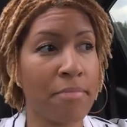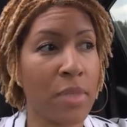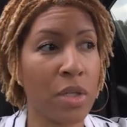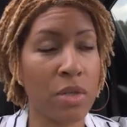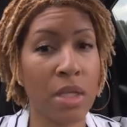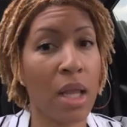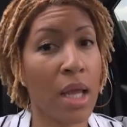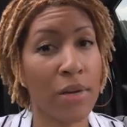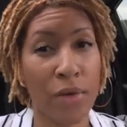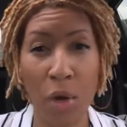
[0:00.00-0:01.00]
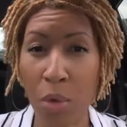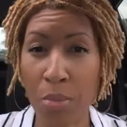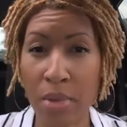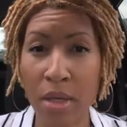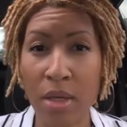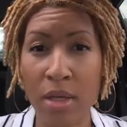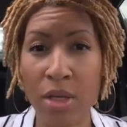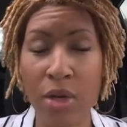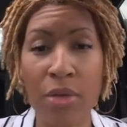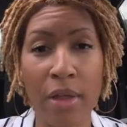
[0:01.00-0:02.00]
there's a lot of hope.
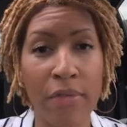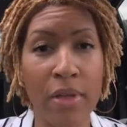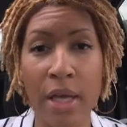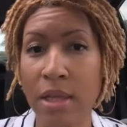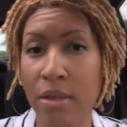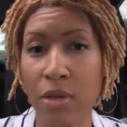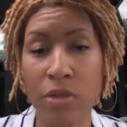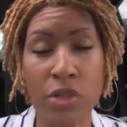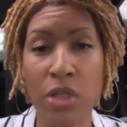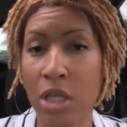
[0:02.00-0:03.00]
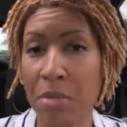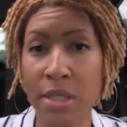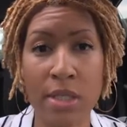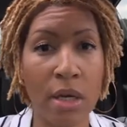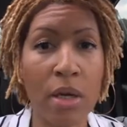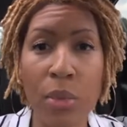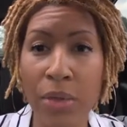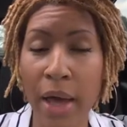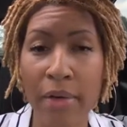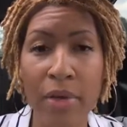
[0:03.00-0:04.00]
They feel like they're just going to be stuck with
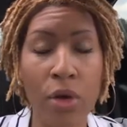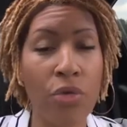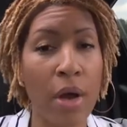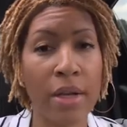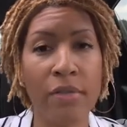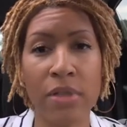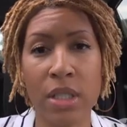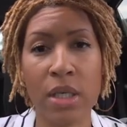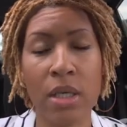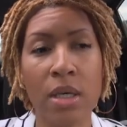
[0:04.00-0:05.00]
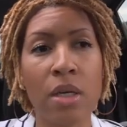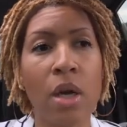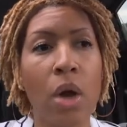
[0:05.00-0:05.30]
having chronic fatigue,